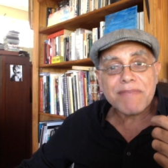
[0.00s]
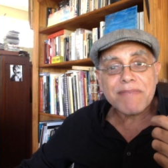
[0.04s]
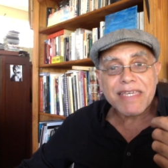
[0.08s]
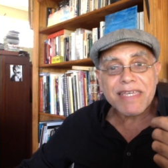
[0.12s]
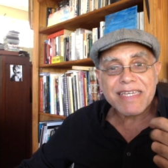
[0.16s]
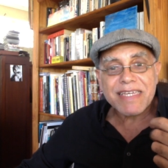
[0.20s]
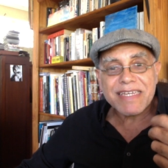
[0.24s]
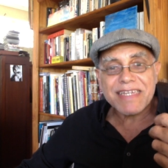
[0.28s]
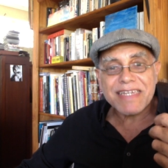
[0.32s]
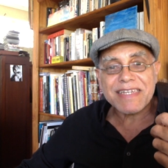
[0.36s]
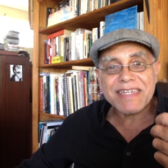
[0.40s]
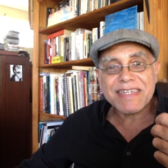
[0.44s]

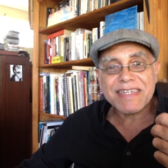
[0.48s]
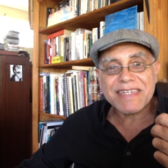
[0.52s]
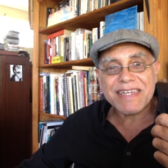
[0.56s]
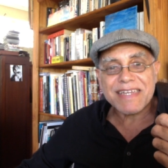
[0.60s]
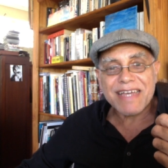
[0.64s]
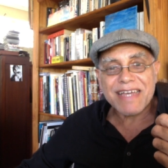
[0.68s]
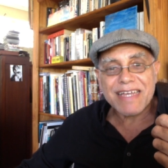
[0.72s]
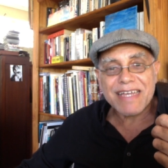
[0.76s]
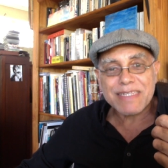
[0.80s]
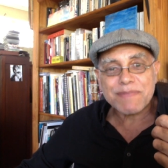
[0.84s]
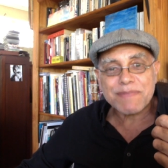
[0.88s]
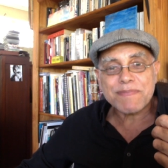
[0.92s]

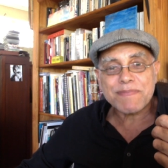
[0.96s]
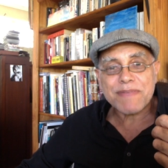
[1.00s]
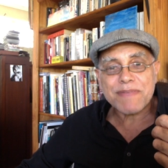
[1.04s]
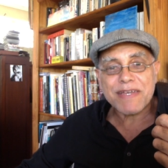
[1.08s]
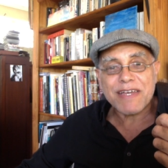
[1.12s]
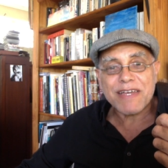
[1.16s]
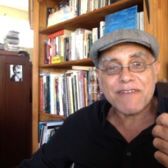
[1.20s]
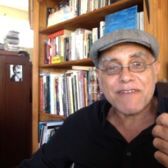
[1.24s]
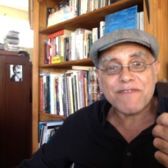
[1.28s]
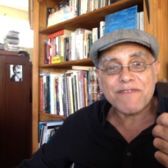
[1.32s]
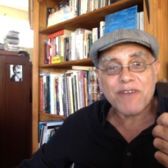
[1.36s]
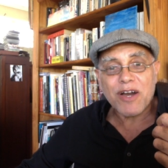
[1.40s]

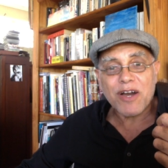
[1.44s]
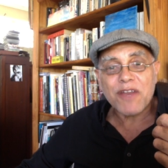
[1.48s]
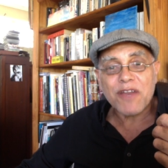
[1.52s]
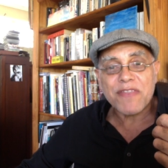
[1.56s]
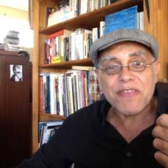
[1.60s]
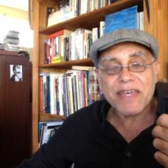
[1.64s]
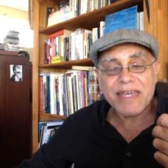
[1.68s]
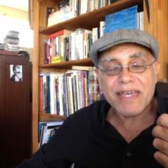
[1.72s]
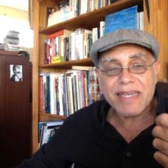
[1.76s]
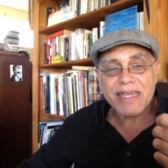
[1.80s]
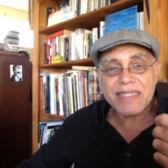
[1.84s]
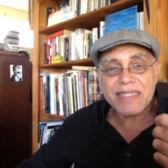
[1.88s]
her
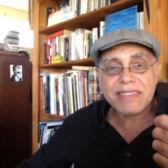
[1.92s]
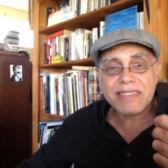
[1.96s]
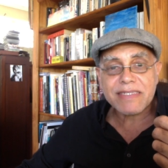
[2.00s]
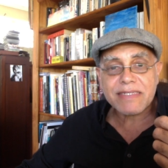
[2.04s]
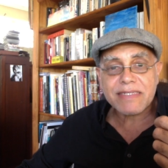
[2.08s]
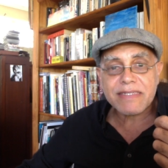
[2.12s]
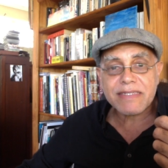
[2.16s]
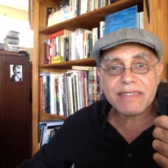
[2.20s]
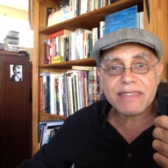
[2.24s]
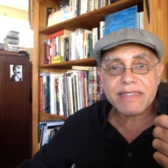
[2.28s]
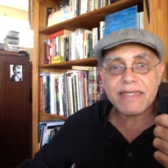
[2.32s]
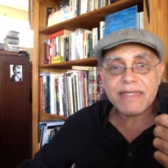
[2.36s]
father,
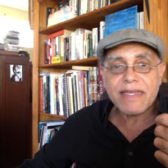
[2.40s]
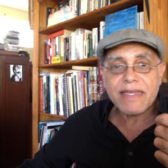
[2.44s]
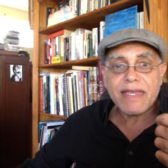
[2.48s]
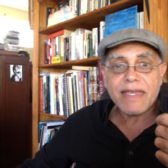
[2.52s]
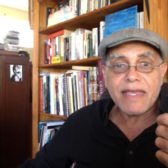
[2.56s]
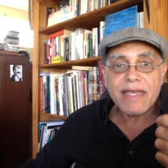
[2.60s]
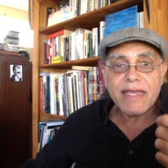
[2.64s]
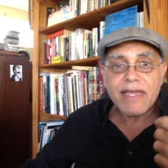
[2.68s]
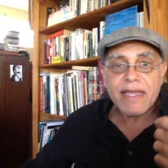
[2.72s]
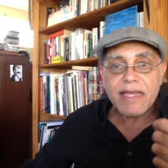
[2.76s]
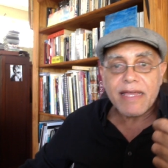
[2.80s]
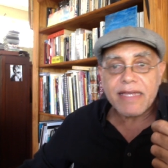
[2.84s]

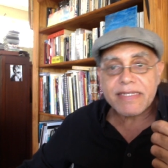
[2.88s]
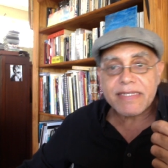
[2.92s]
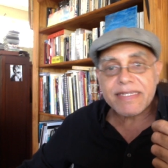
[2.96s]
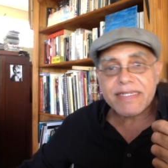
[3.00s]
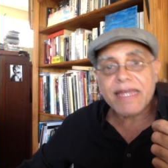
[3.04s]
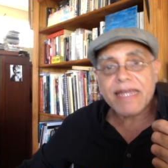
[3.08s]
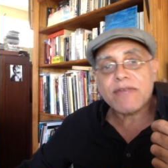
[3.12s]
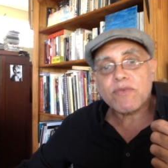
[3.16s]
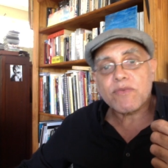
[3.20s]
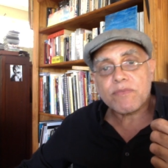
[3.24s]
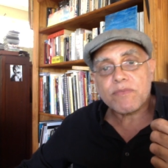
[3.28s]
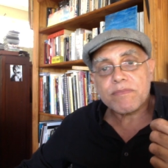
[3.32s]
has
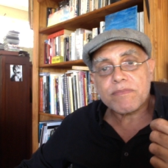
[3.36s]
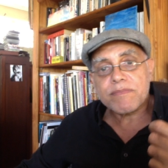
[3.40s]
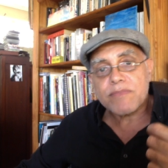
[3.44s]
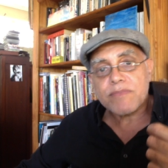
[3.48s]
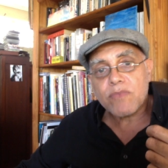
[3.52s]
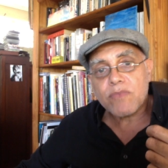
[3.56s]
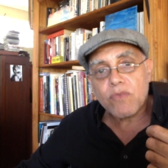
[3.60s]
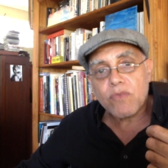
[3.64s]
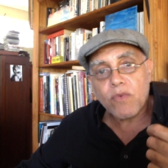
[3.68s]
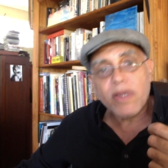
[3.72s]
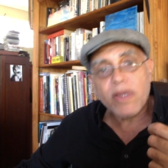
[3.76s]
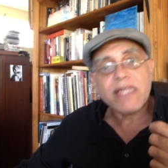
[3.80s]
done
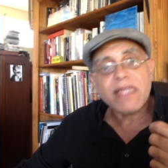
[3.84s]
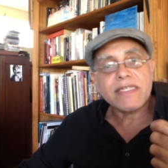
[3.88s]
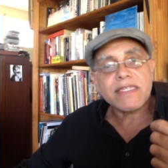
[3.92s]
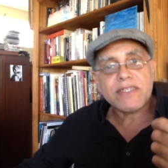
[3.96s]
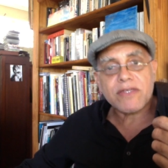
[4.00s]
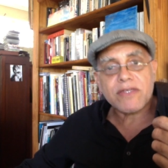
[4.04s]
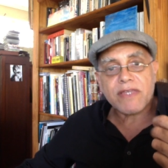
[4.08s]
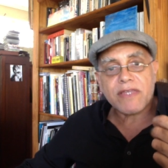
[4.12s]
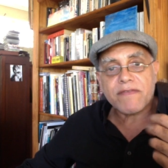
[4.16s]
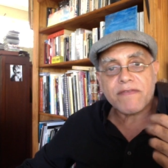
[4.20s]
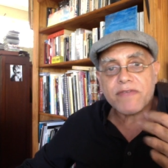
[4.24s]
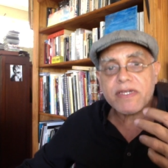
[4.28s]
well in
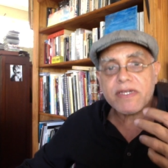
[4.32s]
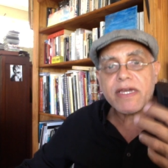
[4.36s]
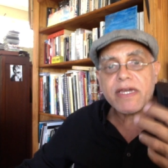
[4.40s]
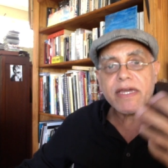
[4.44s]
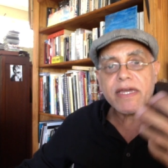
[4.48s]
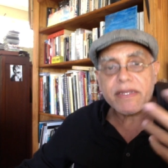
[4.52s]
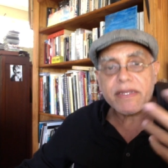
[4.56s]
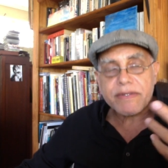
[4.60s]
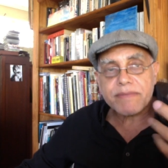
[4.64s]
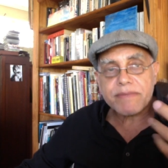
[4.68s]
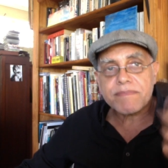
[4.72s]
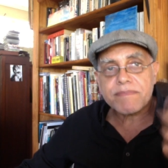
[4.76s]
South Africa,
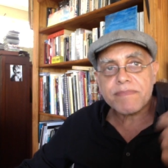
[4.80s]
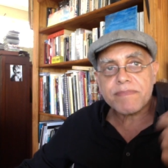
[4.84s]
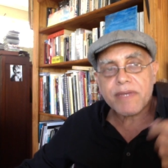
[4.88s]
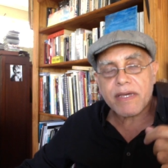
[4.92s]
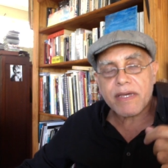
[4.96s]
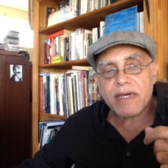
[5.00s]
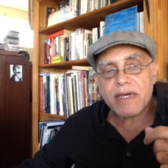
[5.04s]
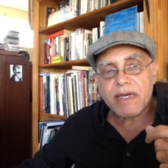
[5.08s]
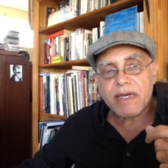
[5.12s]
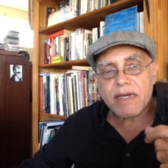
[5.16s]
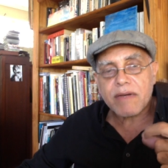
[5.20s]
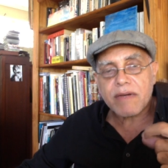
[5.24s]
and
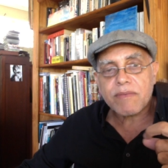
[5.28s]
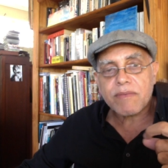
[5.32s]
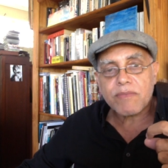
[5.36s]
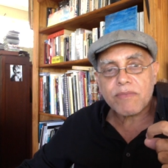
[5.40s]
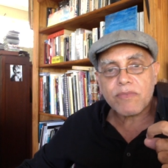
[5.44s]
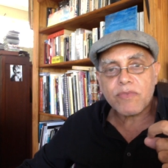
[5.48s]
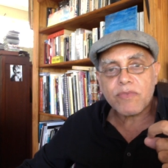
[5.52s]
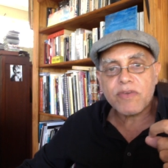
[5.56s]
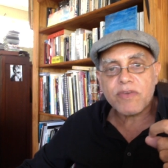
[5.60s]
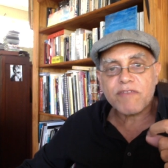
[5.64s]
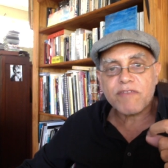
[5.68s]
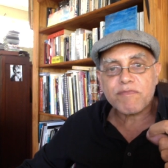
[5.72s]

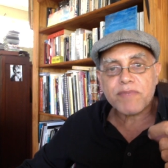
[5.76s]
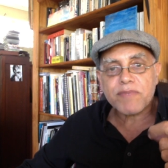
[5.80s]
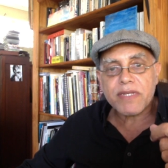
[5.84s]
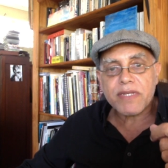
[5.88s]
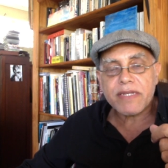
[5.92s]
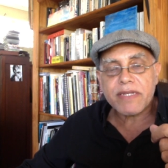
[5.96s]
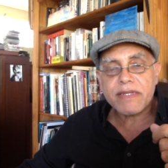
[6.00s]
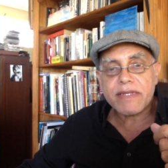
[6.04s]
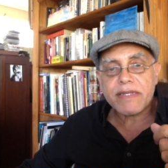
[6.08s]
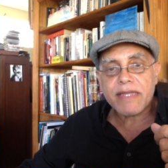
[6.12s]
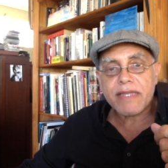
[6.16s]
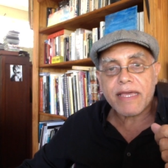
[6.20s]
we've
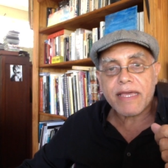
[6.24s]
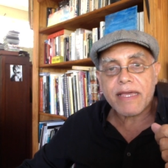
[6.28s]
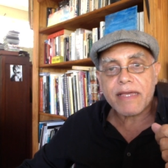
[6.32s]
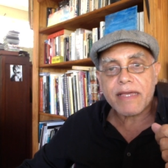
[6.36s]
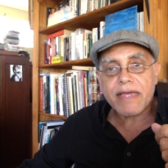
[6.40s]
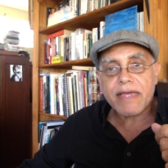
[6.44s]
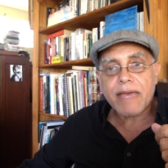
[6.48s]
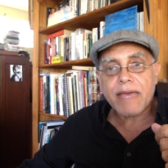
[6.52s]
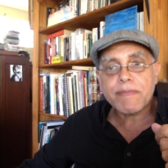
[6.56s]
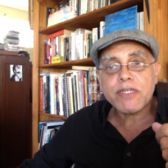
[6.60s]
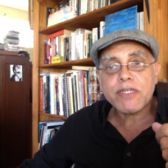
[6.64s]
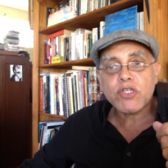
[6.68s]
been
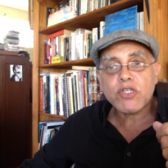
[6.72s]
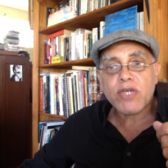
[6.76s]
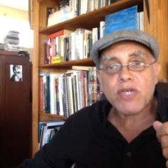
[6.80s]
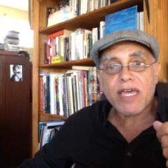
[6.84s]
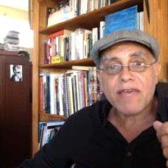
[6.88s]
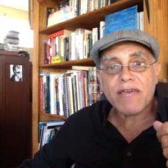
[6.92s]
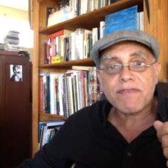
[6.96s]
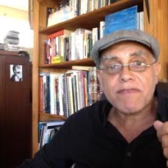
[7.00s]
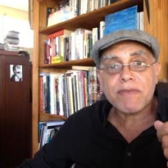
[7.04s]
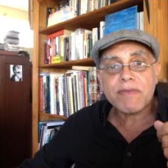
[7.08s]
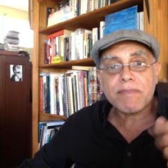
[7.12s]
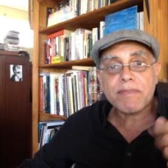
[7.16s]
happy to
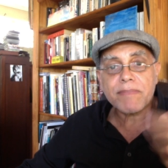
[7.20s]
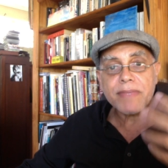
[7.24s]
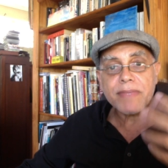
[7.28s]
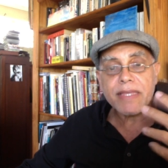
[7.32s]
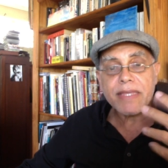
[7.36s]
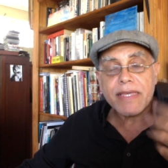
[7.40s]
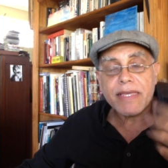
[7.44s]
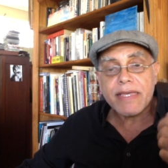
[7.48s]
have him